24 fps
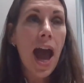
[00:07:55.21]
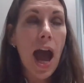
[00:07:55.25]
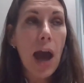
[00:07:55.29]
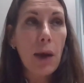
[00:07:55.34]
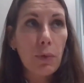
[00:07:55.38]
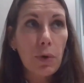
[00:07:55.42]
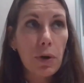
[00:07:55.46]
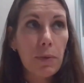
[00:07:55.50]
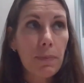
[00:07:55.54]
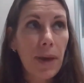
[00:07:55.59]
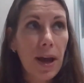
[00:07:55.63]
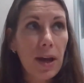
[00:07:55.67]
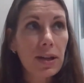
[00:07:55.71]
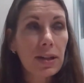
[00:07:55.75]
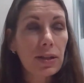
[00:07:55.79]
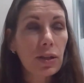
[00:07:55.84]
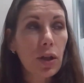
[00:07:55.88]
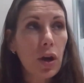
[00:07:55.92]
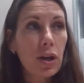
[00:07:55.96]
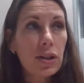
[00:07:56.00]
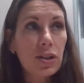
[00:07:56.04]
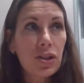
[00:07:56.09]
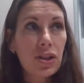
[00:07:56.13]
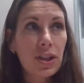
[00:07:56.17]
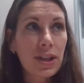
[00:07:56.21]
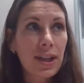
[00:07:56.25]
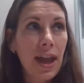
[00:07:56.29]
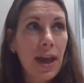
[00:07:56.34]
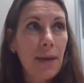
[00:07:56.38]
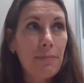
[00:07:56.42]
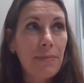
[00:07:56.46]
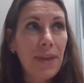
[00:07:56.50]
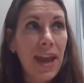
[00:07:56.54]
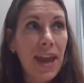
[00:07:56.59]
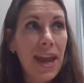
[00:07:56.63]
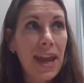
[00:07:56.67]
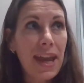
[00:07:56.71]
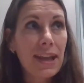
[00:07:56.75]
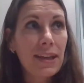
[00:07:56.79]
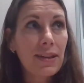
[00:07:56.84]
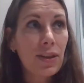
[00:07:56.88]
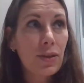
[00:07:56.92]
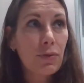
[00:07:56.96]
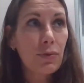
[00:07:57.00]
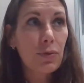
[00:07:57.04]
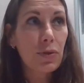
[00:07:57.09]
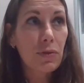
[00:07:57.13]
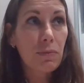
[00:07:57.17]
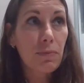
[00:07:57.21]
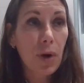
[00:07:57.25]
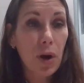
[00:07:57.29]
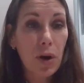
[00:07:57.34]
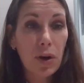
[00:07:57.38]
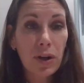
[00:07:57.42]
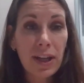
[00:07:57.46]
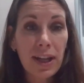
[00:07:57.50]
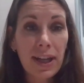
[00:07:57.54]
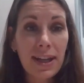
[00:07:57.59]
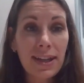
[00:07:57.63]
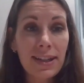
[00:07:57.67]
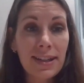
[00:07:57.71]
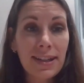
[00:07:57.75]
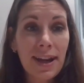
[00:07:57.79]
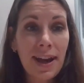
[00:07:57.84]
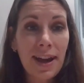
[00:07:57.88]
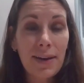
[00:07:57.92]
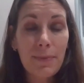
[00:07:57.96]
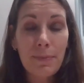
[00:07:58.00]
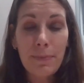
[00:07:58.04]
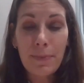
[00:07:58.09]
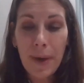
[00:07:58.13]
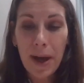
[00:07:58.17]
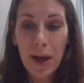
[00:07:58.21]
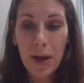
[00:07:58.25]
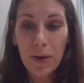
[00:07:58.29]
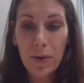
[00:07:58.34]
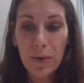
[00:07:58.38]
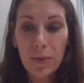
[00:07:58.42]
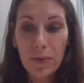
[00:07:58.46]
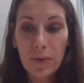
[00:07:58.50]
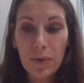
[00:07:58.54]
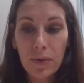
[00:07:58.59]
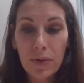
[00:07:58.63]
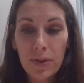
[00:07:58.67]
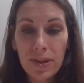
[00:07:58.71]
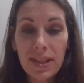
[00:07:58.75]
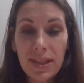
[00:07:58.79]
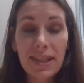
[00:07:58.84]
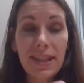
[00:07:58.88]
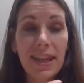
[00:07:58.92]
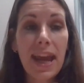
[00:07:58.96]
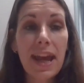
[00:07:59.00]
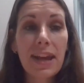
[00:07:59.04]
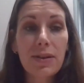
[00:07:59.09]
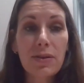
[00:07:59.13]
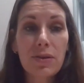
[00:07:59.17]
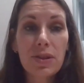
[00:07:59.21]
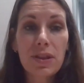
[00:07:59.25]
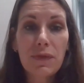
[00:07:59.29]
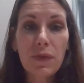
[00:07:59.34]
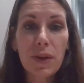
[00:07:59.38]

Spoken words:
And we're about to launch a campaign through the market about standards.